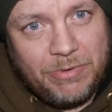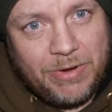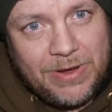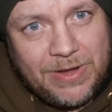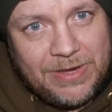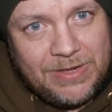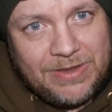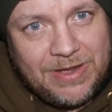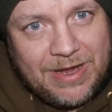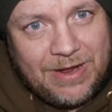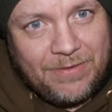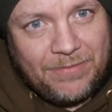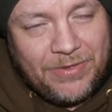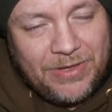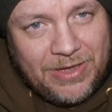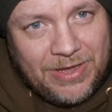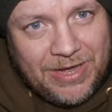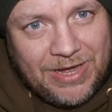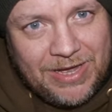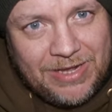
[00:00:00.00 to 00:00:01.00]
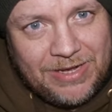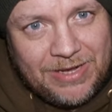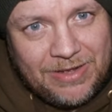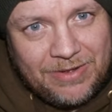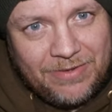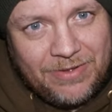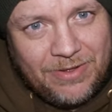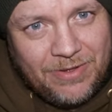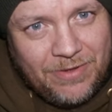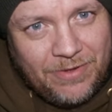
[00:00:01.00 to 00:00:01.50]
breaking down in it,
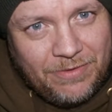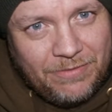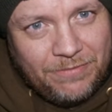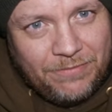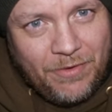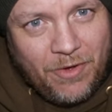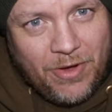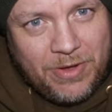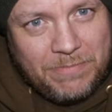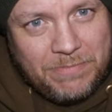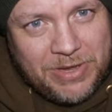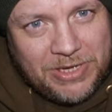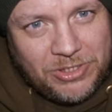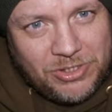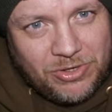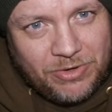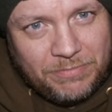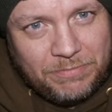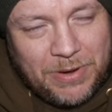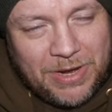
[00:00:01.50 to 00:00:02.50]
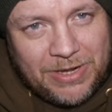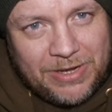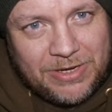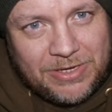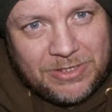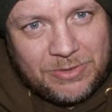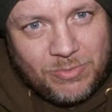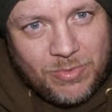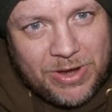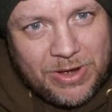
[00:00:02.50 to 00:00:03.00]
a fine mixture of pellet
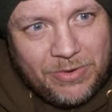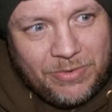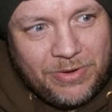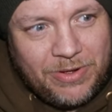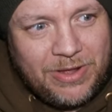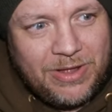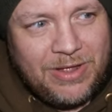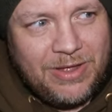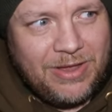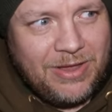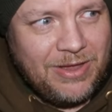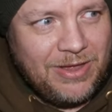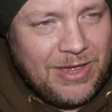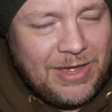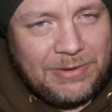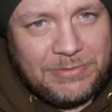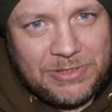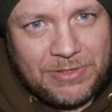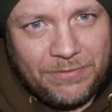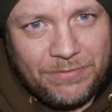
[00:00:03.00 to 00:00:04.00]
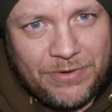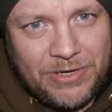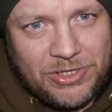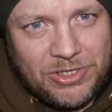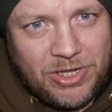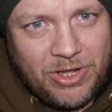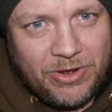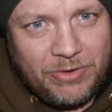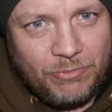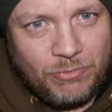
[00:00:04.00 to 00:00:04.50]
as well. It keeps the
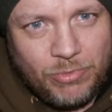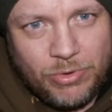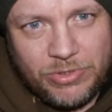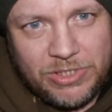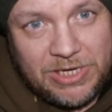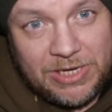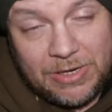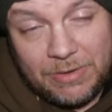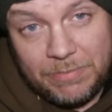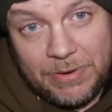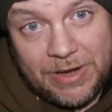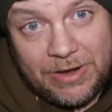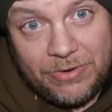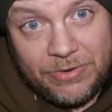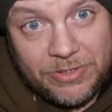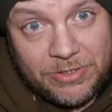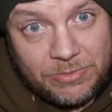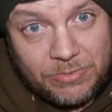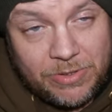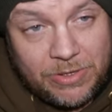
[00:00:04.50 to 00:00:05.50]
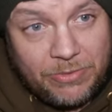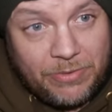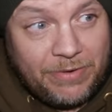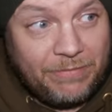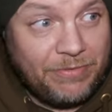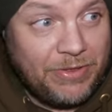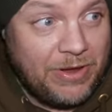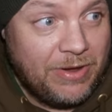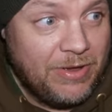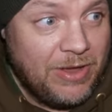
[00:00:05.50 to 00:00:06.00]
fish like rooting about as well,
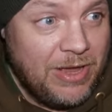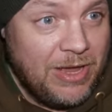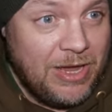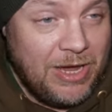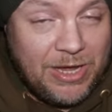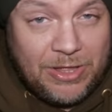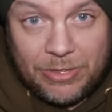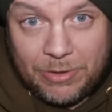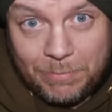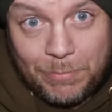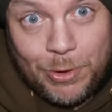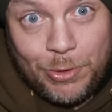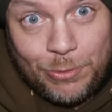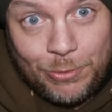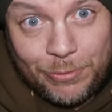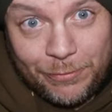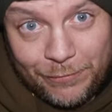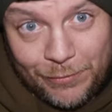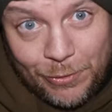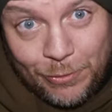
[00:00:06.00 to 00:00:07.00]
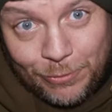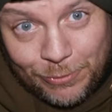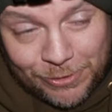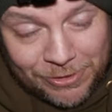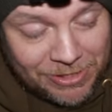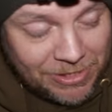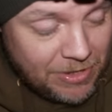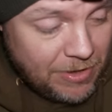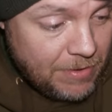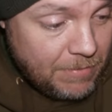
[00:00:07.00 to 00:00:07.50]
if they're in the mood, of
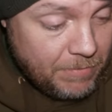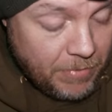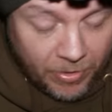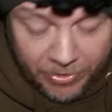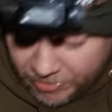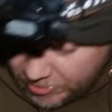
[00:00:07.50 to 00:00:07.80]
course. But I